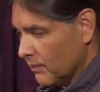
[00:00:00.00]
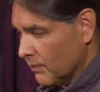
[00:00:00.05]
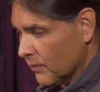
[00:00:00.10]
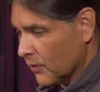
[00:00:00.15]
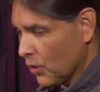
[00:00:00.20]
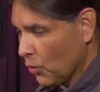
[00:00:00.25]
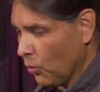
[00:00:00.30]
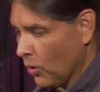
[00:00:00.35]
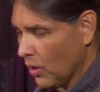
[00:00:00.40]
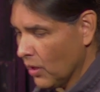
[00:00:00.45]

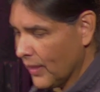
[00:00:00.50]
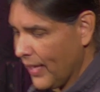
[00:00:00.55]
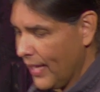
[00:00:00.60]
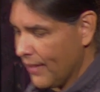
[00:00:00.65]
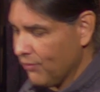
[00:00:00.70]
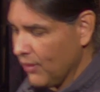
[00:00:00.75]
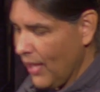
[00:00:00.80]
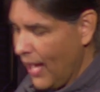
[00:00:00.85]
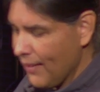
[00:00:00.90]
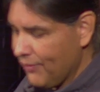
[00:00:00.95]
the Word
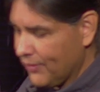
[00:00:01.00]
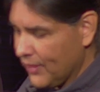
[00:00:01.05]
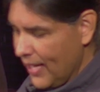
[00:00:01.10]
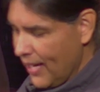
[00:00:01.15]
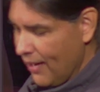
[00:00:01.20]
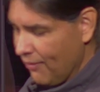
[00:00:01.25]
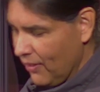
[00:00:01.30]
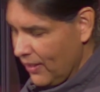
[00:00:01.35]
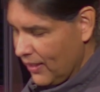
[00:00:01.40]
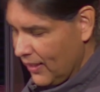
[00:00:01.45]
gave life to
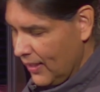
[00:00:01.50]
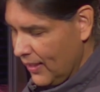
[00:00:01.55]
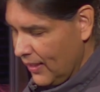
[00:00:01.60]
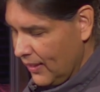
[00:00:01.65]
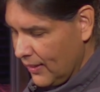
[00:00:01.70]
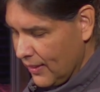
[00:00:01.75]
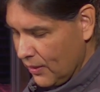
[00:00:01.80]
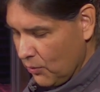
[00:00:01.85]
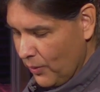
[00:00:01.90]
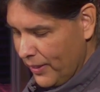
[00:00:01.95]

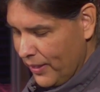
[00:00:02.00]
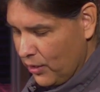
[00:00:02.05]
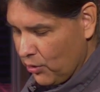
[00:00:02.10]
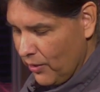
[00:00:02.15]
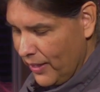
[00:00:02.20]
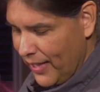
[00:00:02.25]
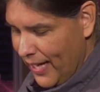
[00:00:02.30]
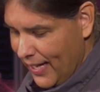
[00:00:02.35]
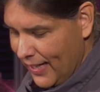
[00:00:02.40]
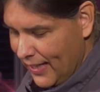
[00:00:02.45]
everything that we
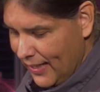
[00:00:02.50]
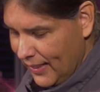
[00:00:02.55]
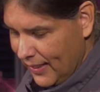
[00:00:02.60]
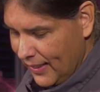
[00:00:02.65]
created,